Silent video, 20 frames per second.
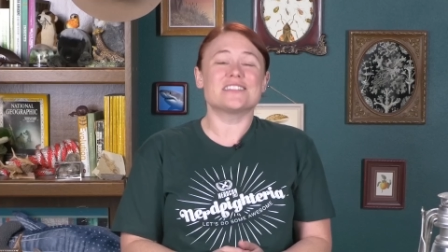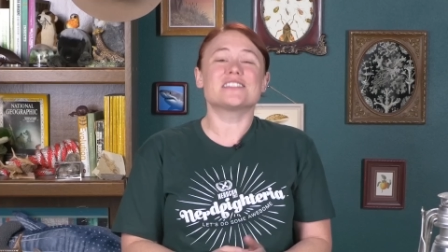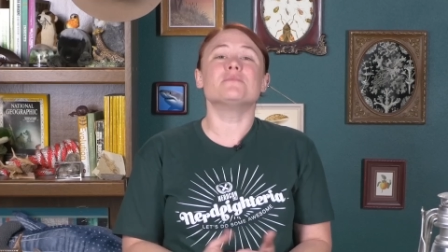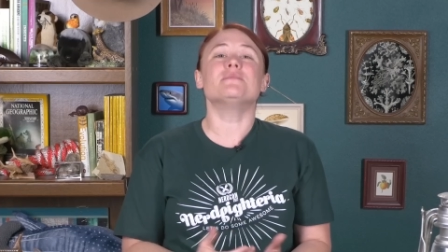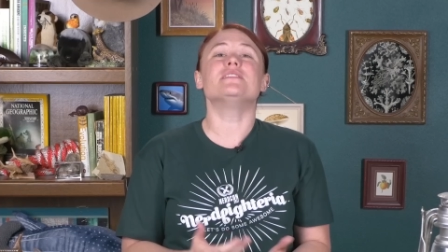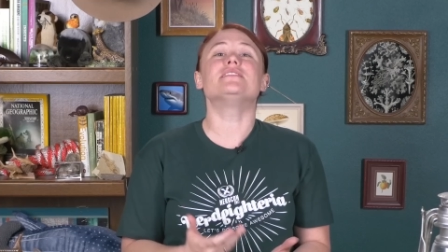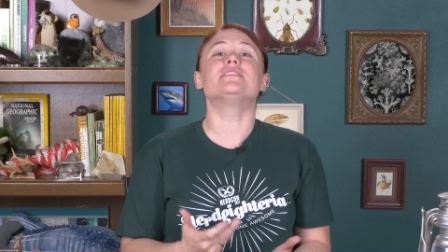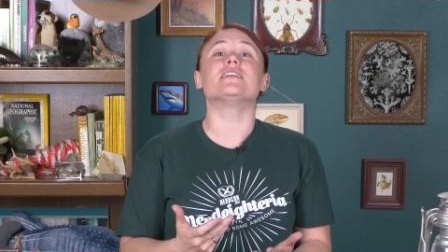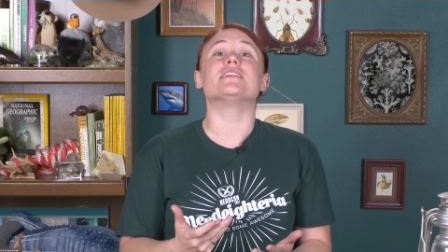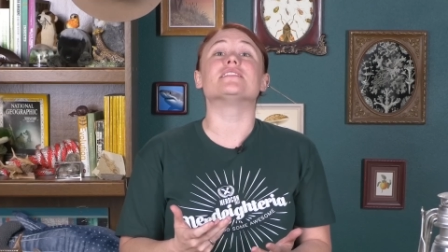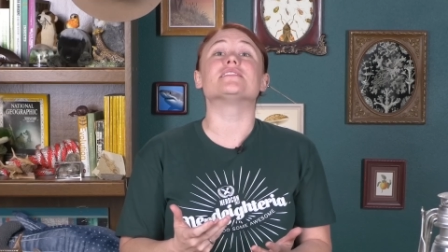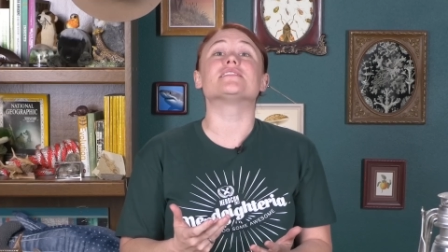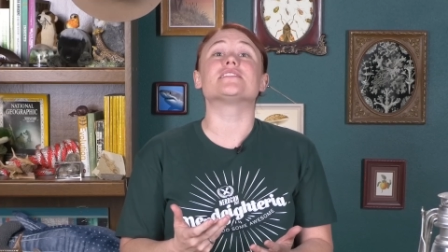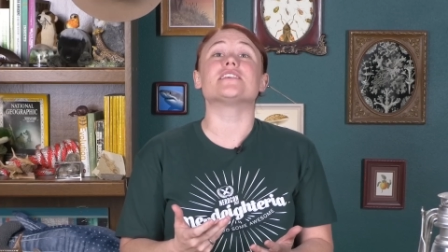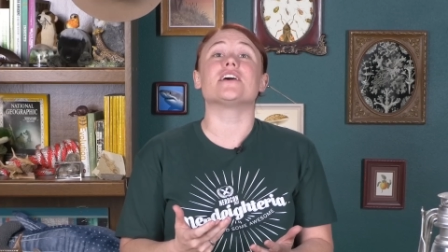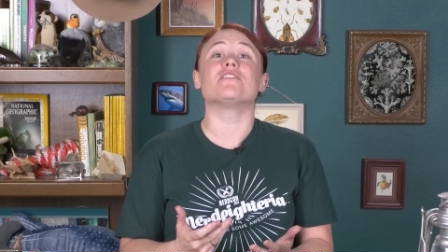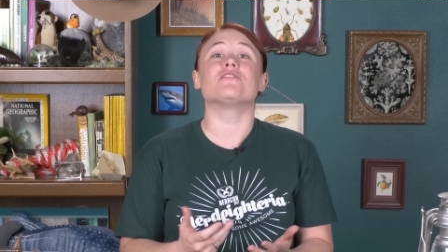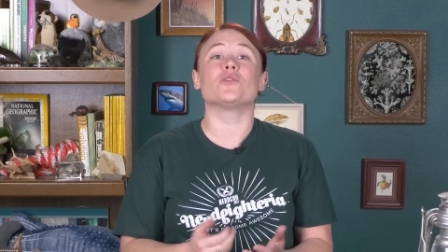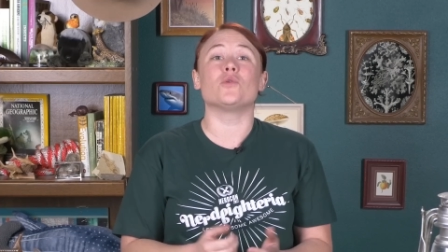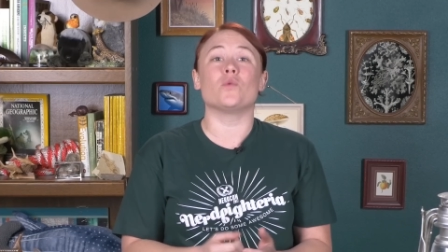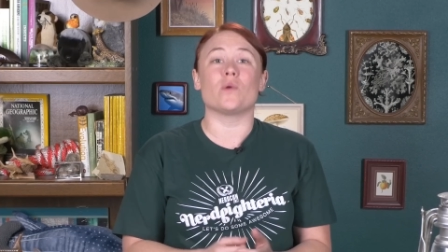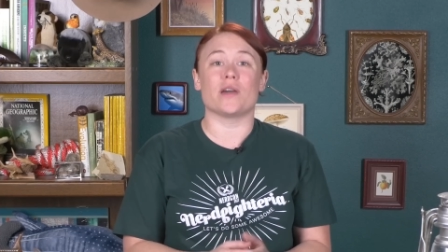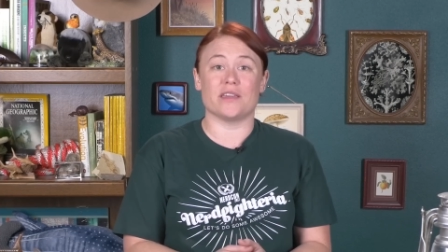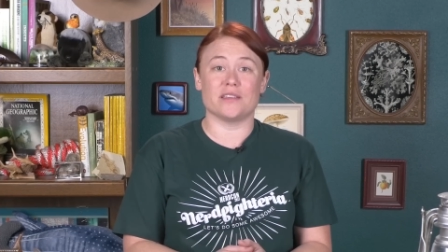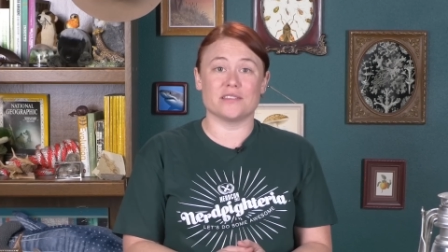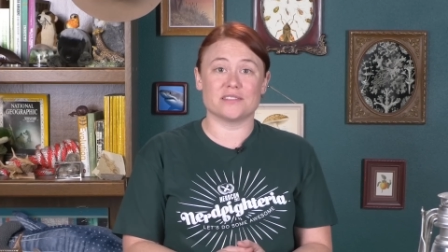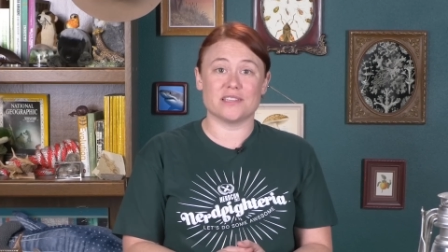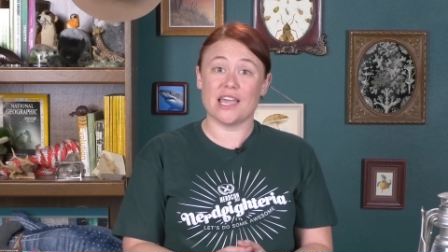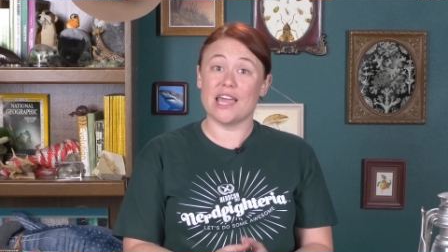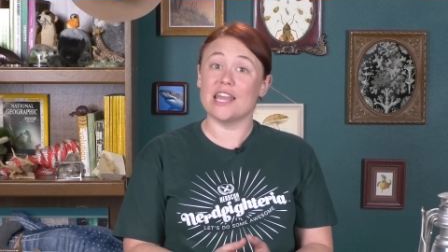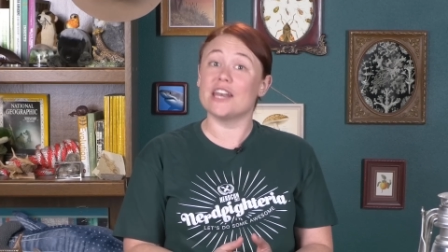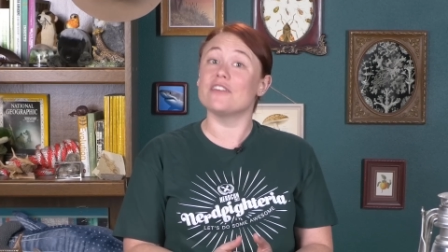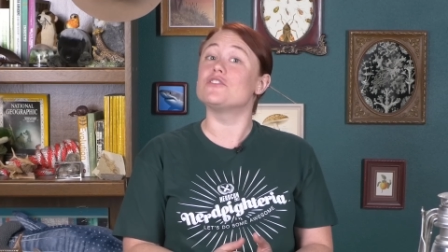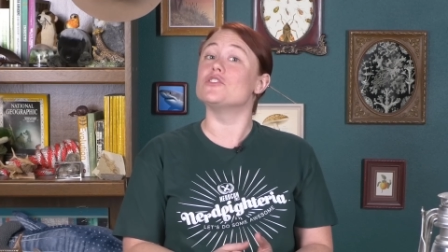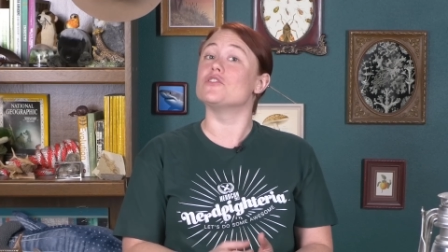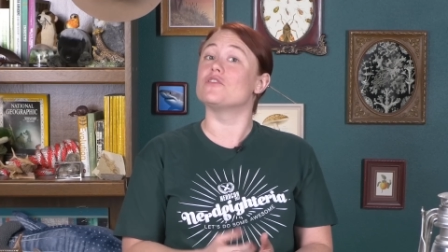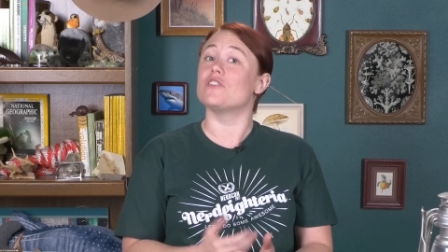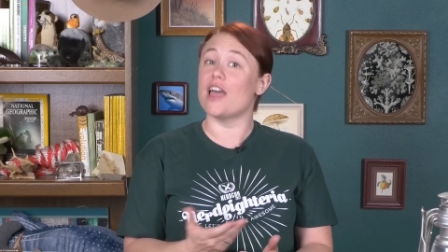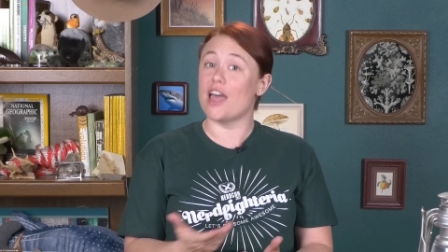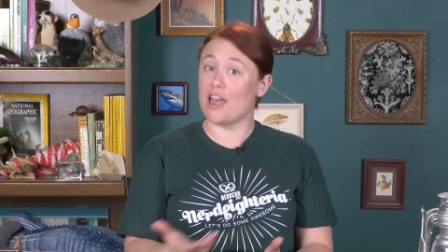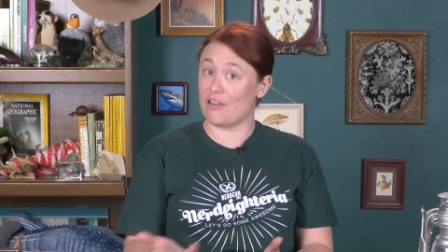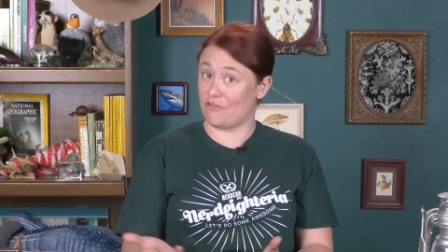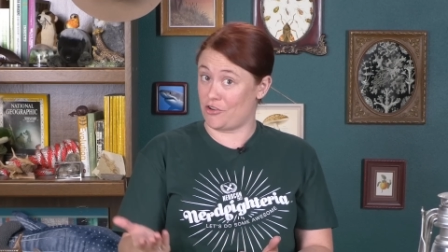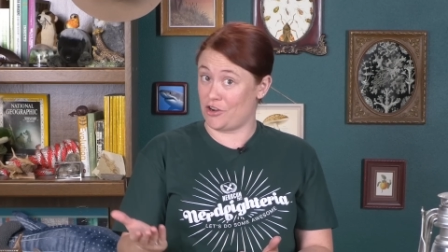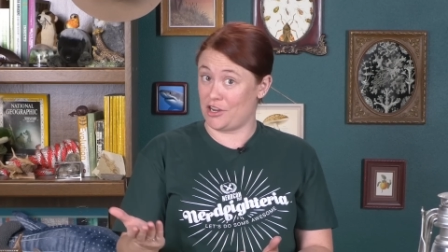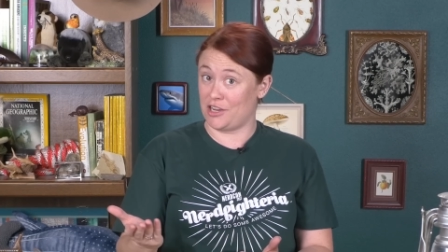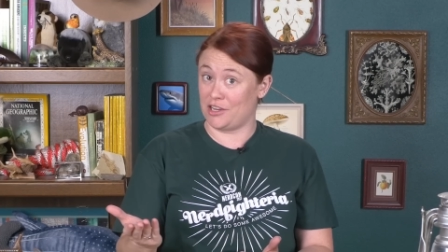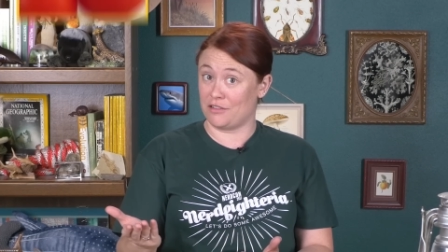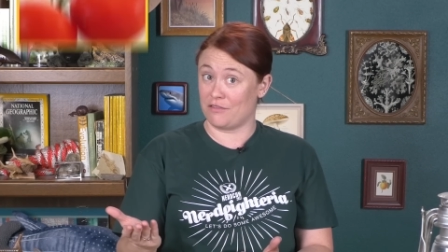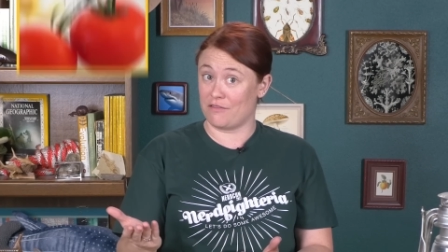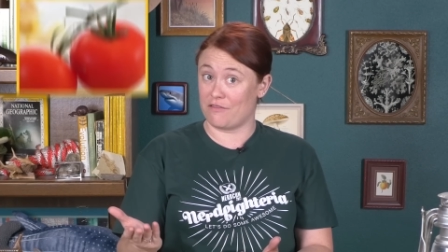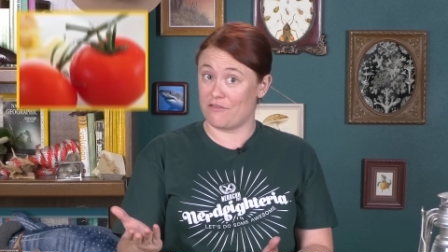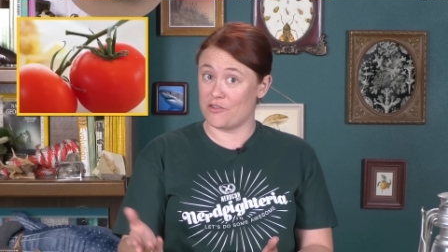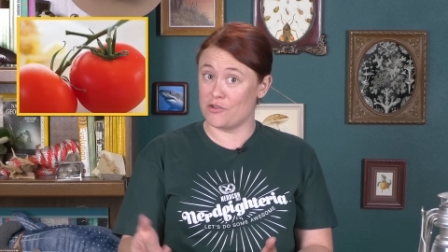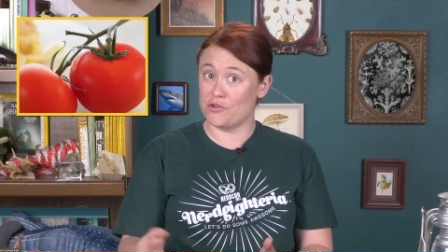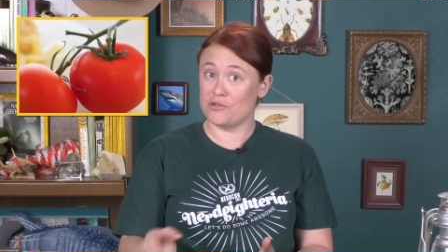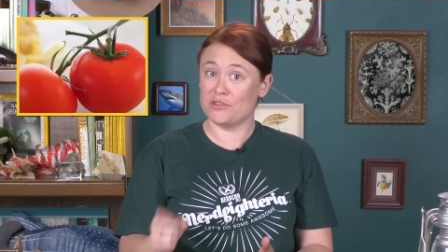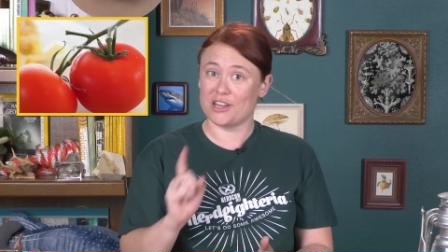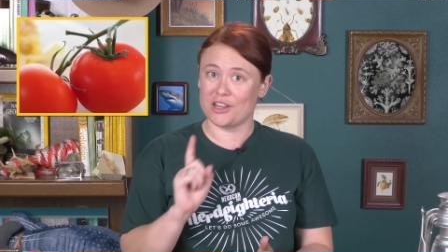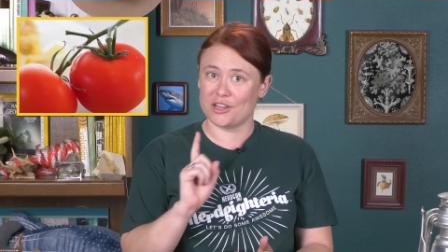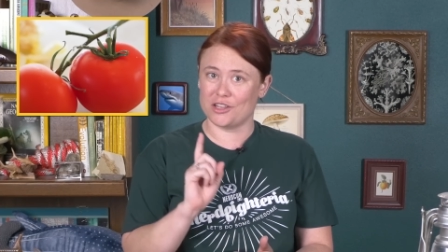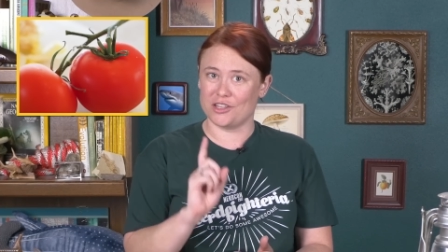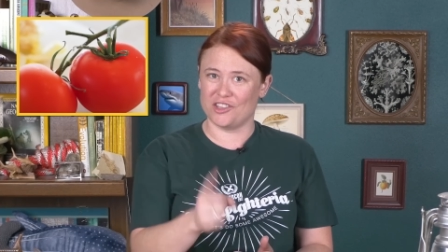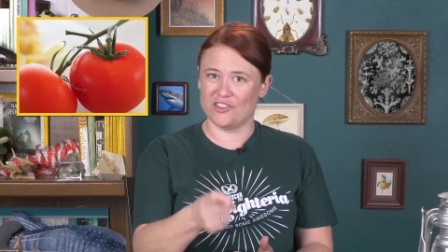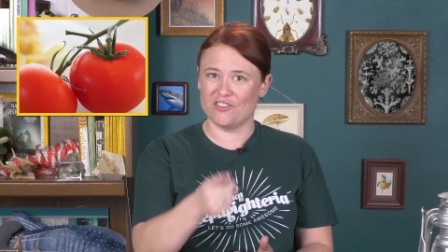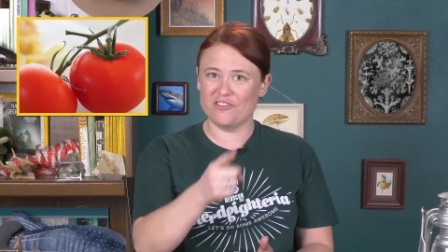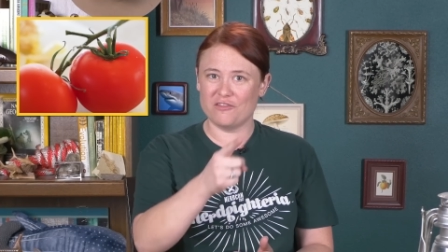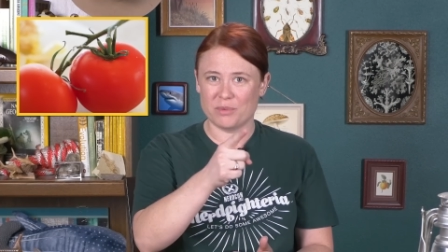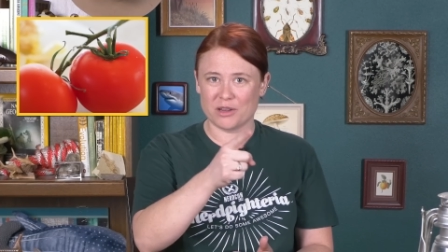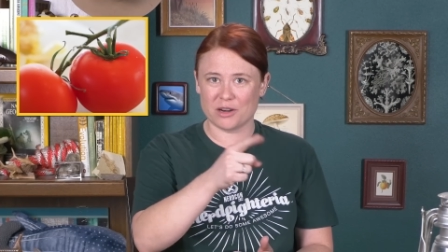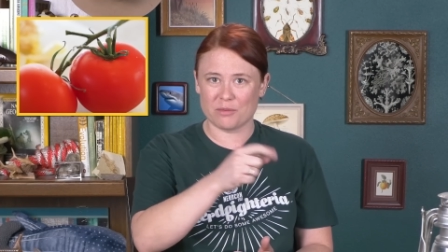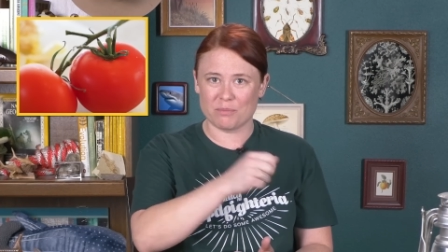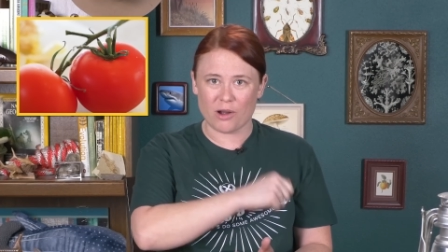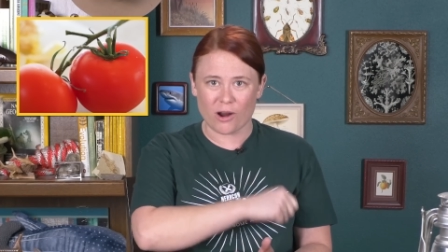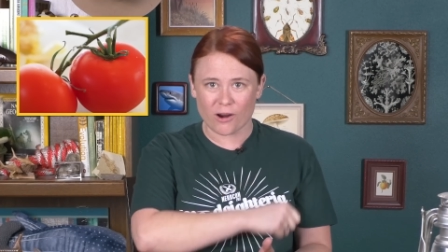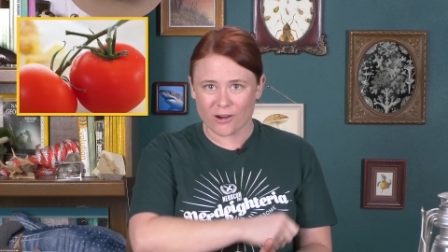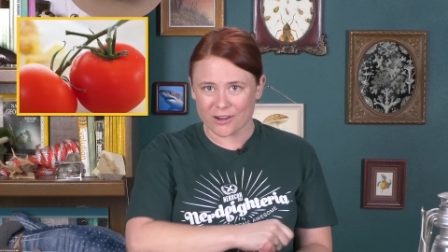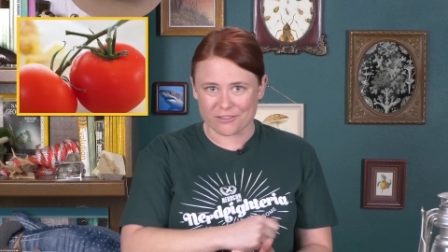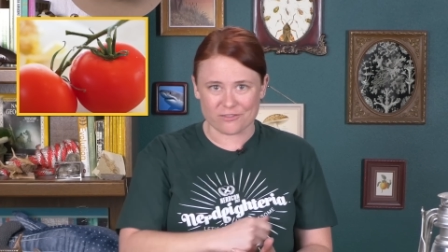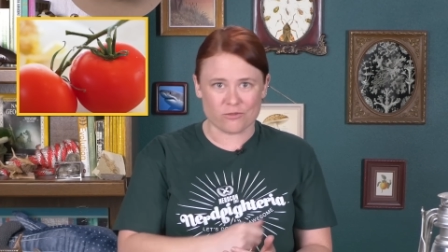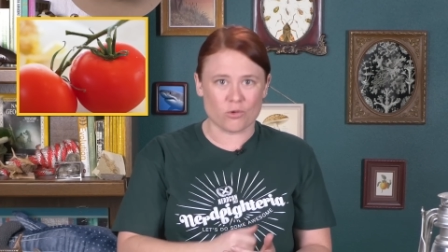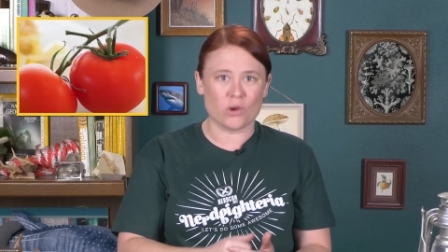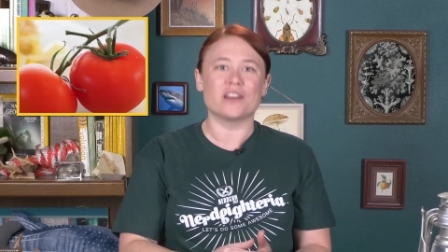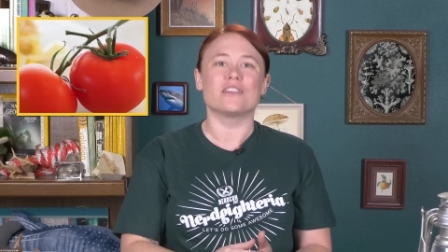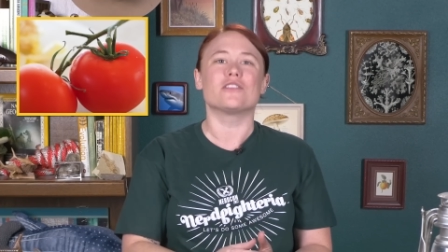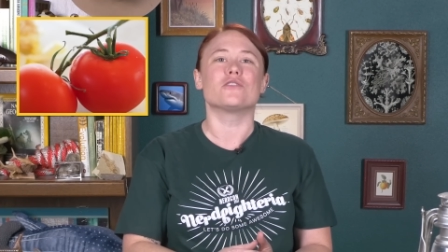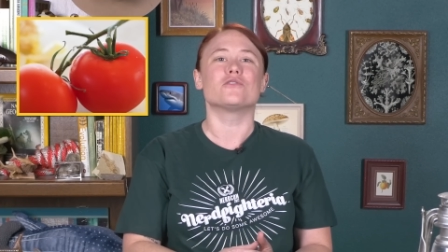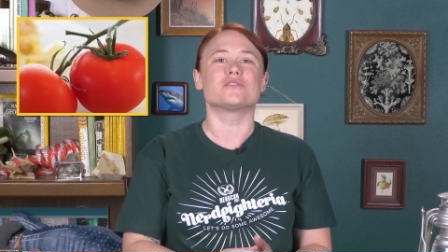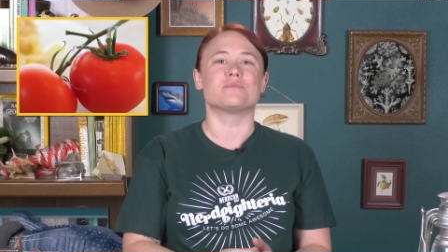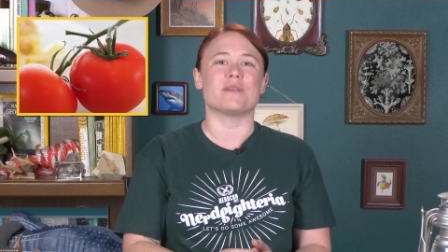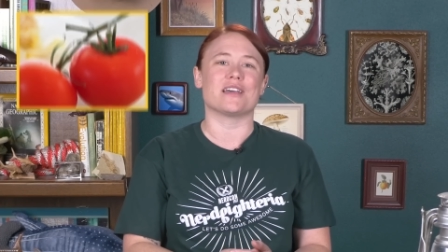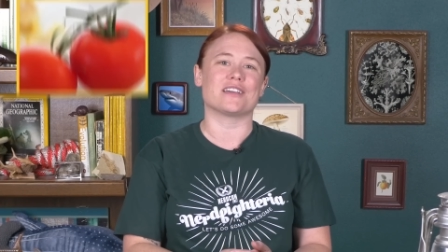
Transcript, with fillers: This can be done in several ways, and if you've ever eaten fruit, you've been a part of one of those